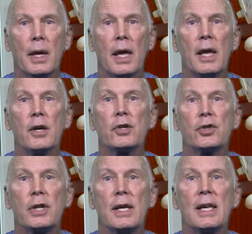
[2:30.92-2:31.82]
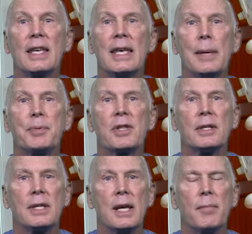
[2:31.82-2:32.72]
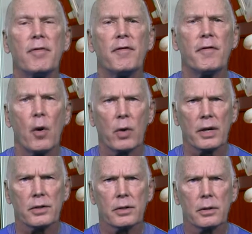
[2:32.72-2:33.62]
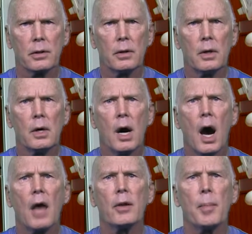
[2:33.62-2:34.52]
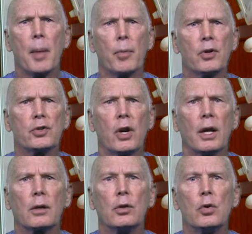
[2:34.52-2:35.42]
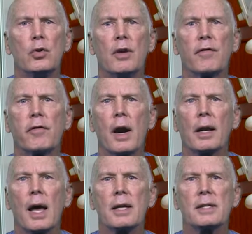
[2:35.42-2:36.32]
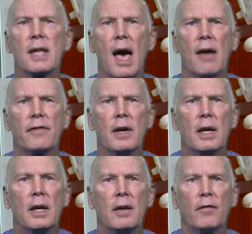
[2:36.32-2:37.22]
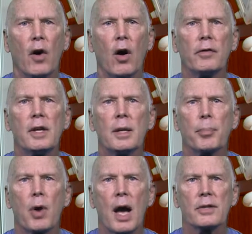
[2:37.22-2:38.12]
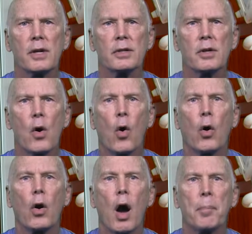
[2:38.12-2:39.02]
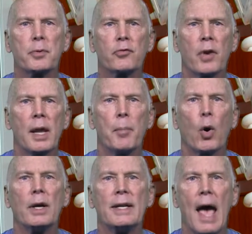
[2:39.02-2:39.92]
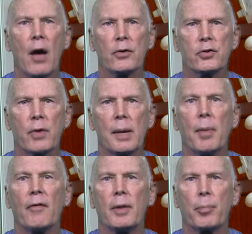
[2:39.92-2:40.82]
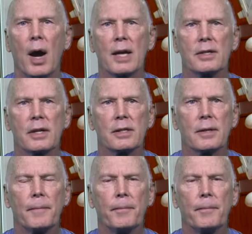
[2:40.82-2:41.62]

He or she keeps the team focused. Other members should include the frontline staff involved in the process or upstream or downstream of the process.